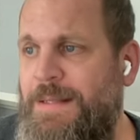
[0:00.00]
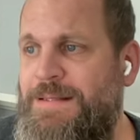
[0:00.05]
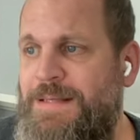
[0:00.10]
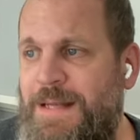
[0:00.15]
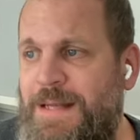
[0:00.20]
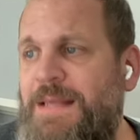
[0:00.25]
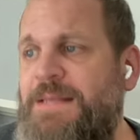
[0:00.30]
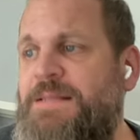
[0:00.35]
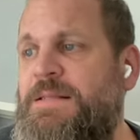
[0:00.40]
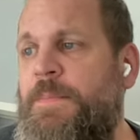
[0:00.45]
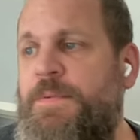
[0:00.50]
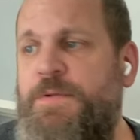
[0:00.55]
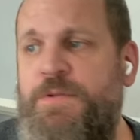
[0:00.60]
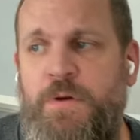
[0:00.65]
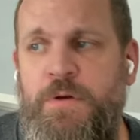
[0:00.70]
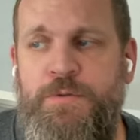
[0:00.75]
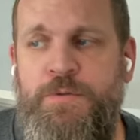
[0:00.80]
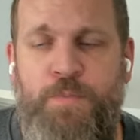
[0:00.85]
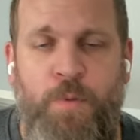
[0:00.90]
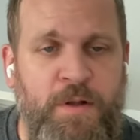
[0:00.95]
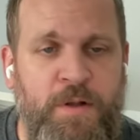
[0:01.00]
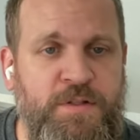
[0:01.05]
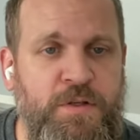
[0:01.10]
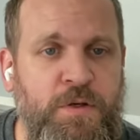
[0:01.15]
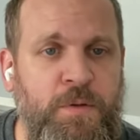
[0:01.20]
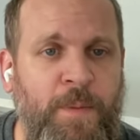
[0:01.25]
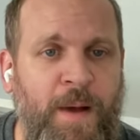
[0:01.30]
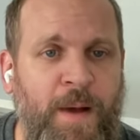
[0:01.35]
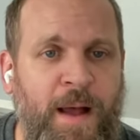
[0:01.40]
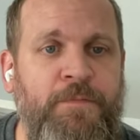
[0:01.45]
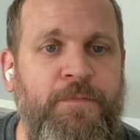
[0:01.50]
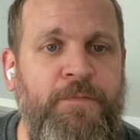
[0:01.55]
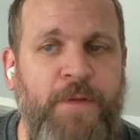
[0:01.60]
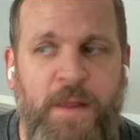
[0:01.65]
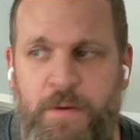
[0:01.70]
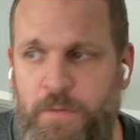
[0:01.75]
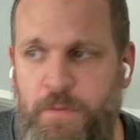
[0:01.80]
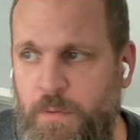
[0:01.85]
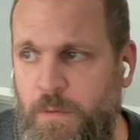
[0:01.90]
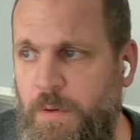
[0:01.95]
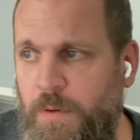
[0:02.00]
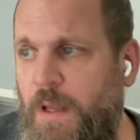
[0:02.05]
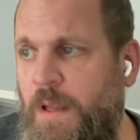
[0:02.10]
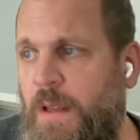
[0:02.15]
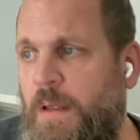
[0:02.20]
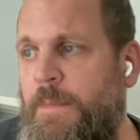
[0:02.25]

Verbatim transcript: Today's episode is brought to you by FanDuel.